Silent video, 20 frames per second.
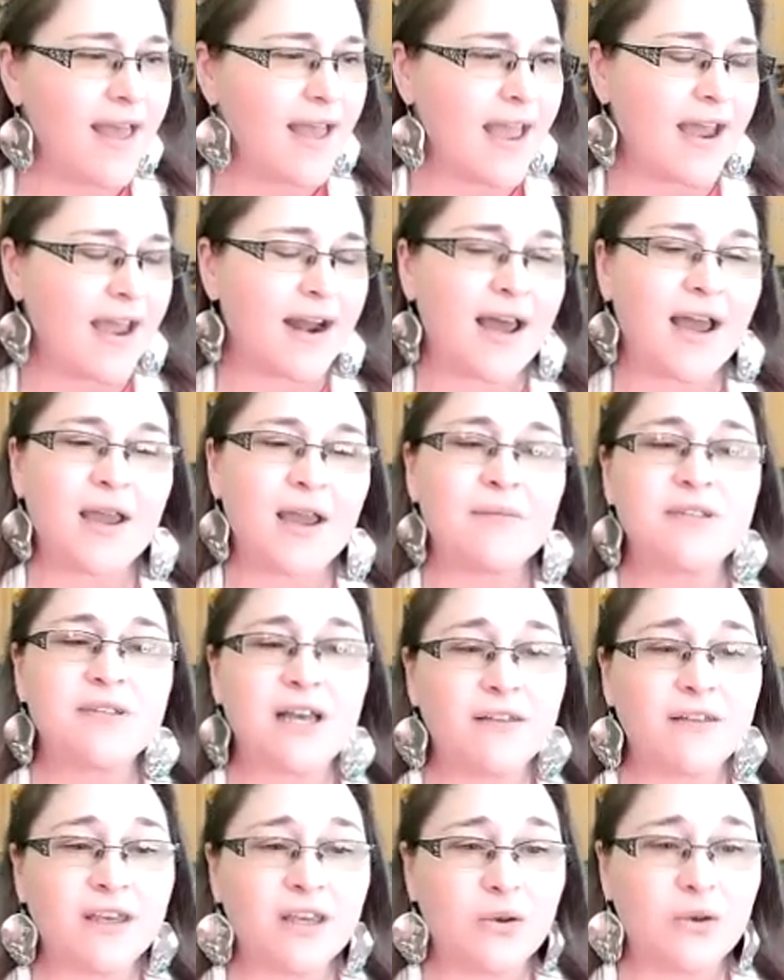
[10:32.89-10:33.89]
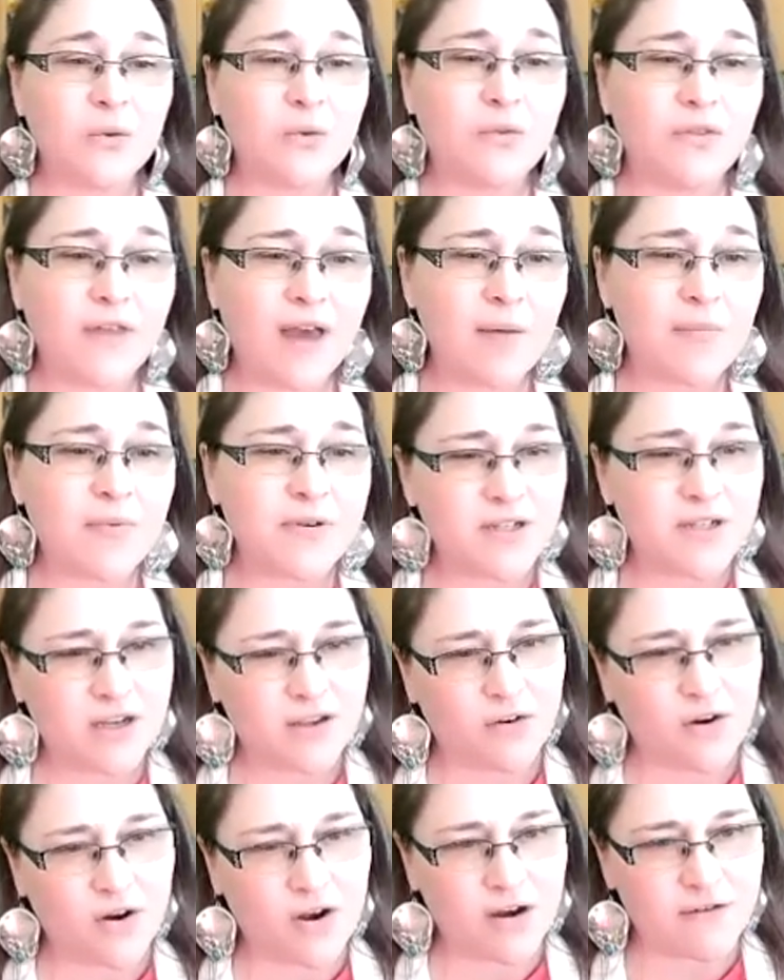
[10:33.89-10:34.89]
And I'm telling you, that
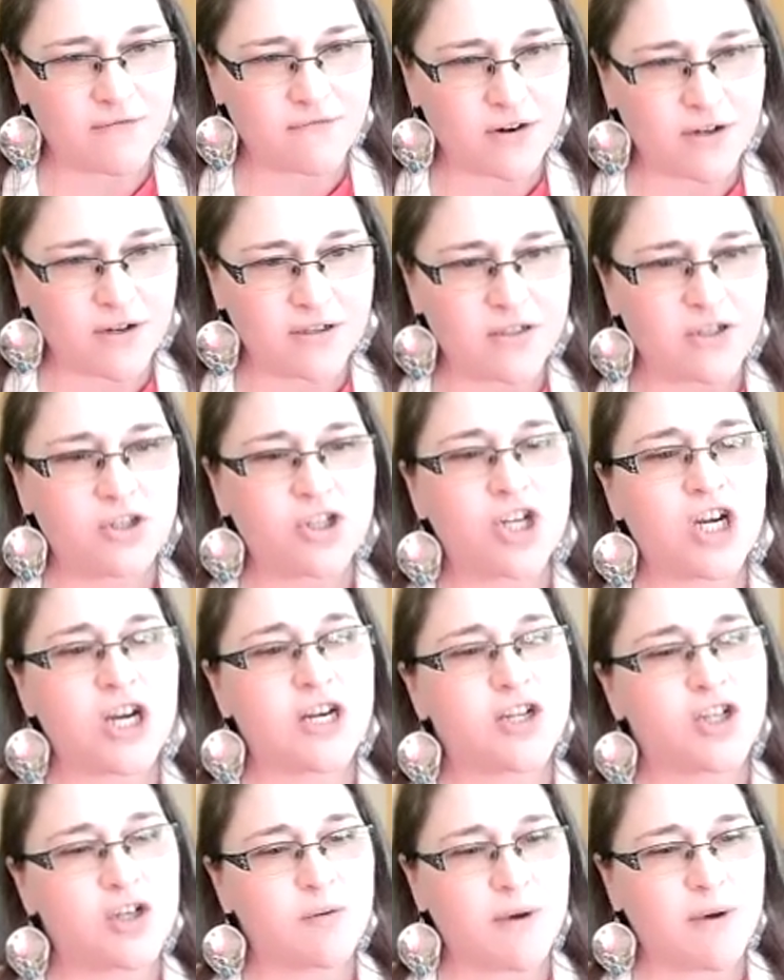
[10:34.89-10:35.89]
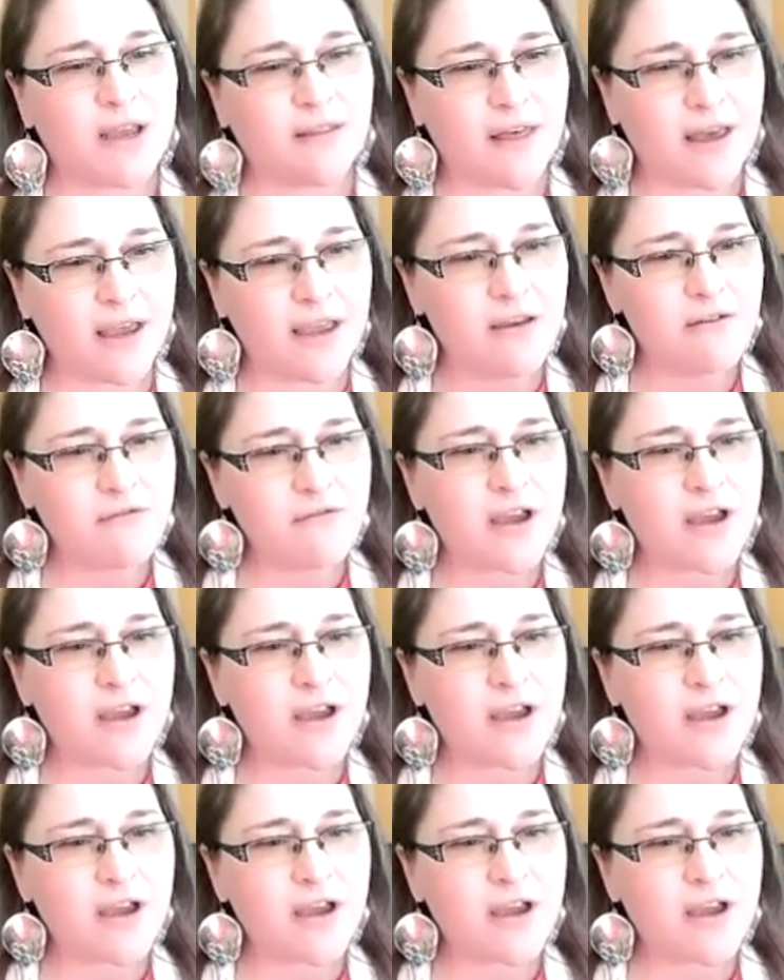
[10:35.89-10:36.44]
particular conference changed my life.